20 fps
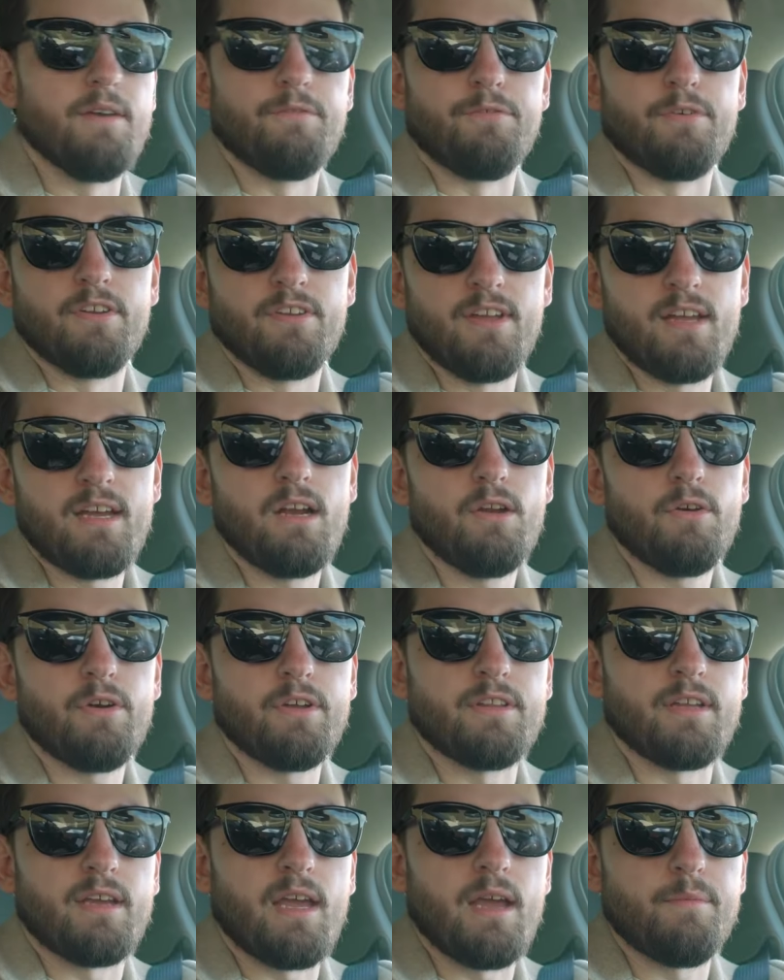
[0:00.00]
if we take a
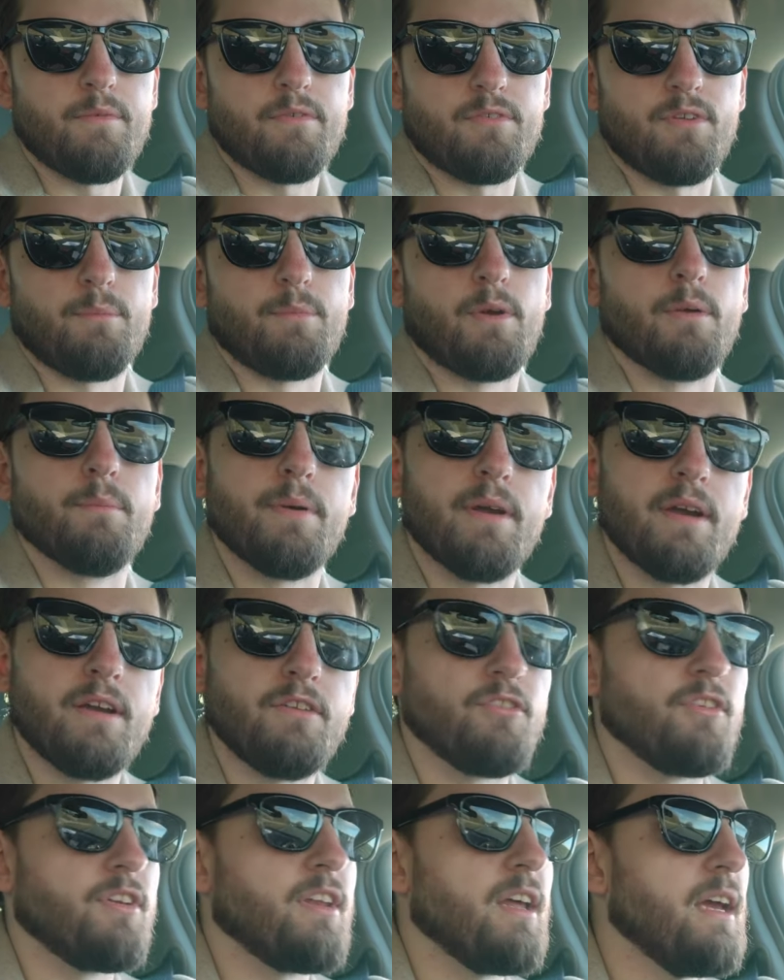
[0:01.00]
look at the cameras I'm
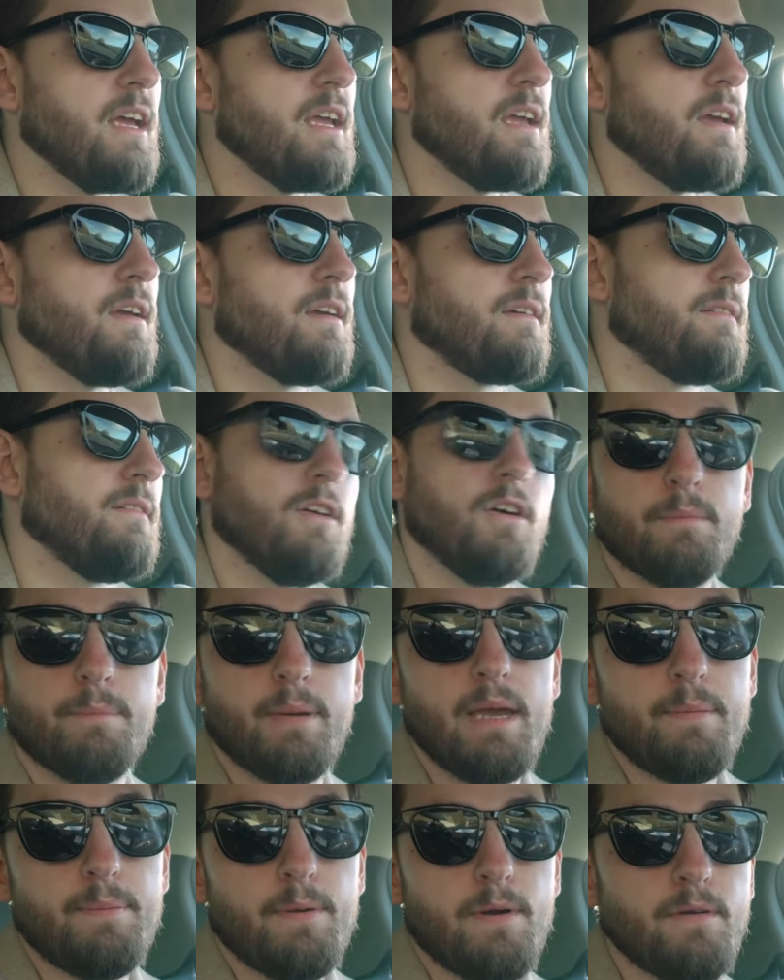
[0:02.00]
comparing today, on
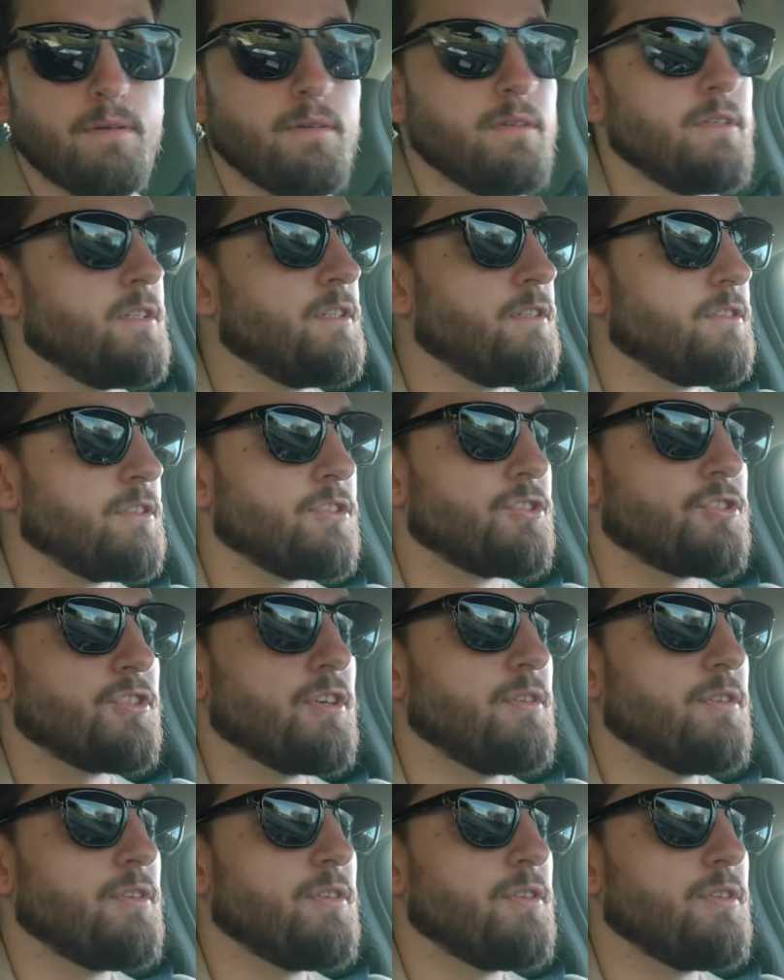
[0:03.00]
paper, the